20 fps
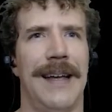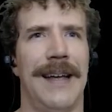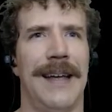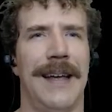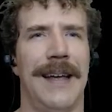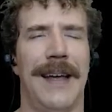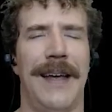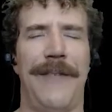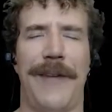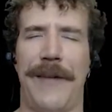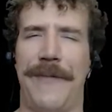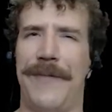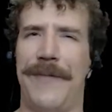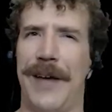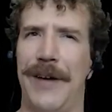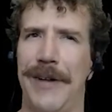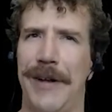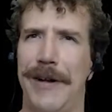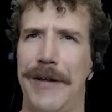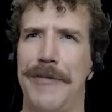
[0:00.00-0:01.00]
If I
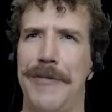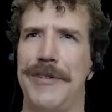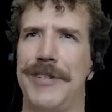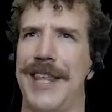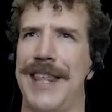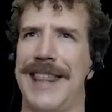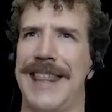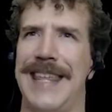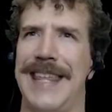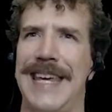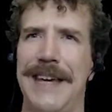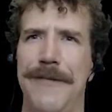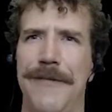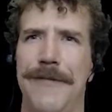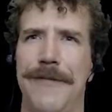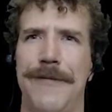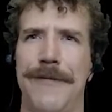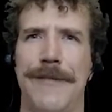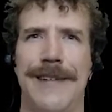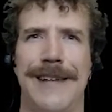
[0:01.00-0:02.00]
found out he was a
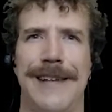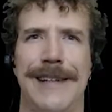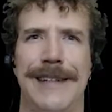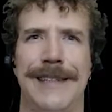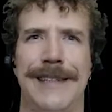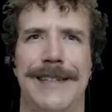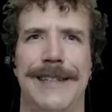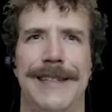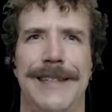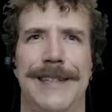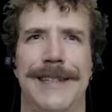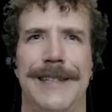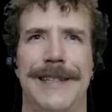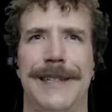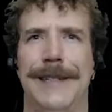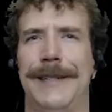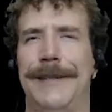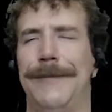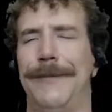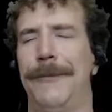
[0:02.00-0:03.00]
thief,
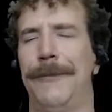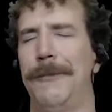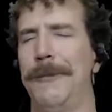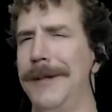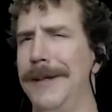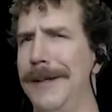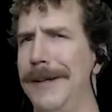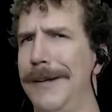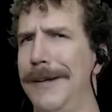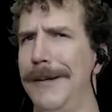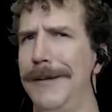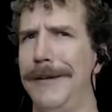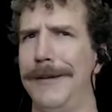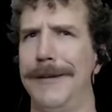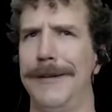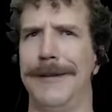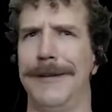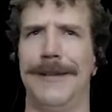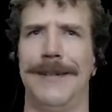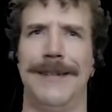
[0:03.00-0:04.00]
well,
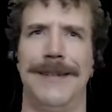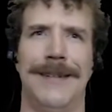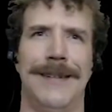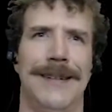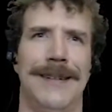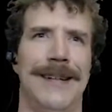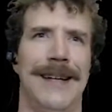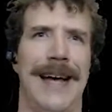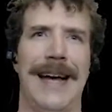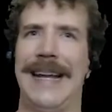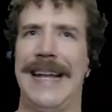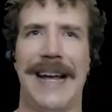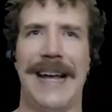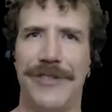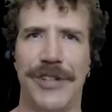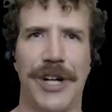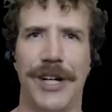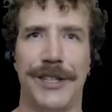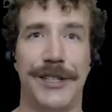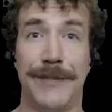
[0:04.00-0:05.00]
I'd have
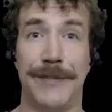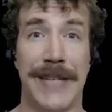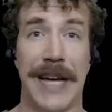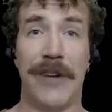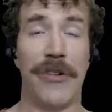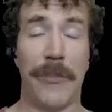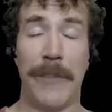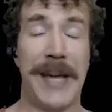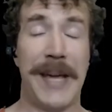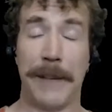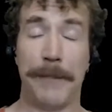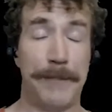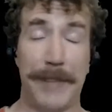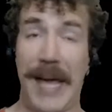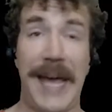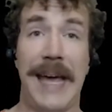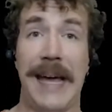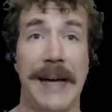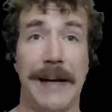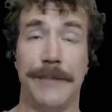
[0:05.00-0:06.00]
to hunt him down and make him
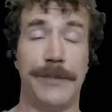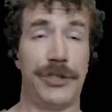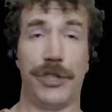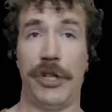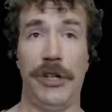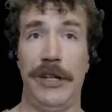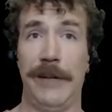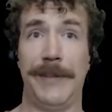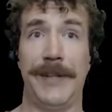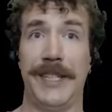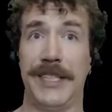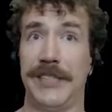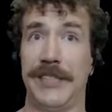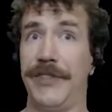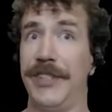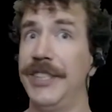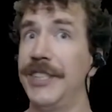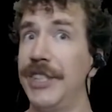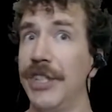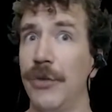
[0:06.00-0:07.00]
pay. I'm sorry, because if
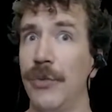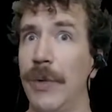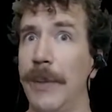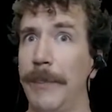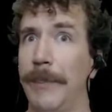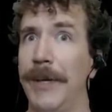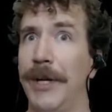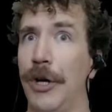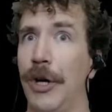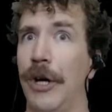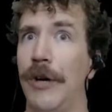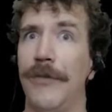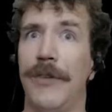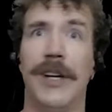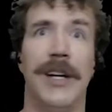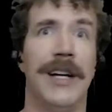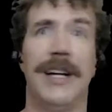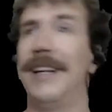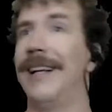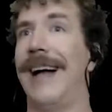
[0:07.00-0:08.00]
he's going to rip me off,
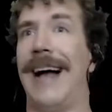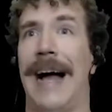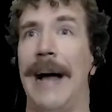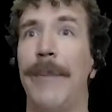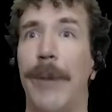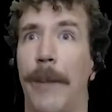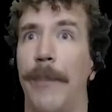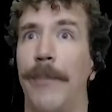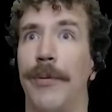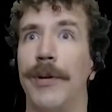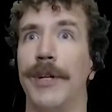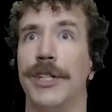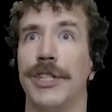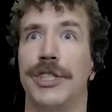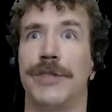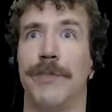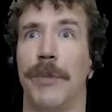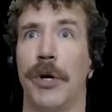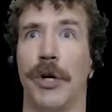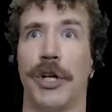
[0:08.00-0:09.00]
I'm a pretty
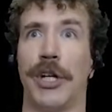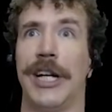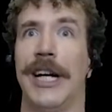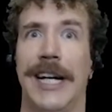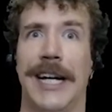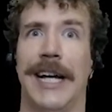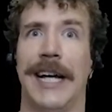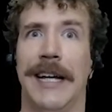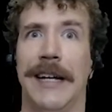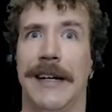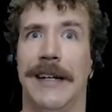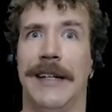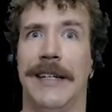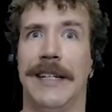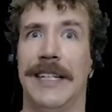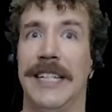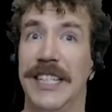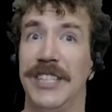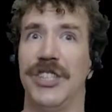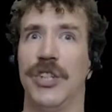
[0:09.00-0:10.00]
smart guy.
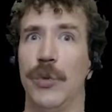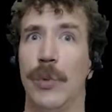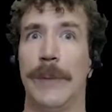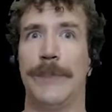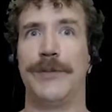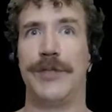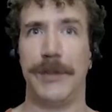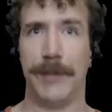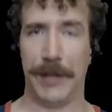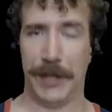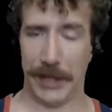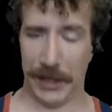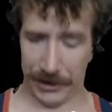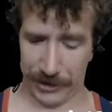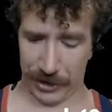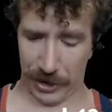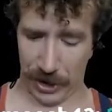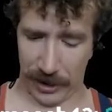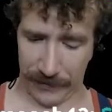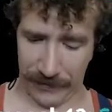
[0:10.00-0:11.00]
He's going to rip somebody
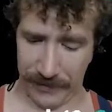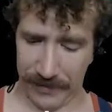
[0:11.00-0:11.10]
else off.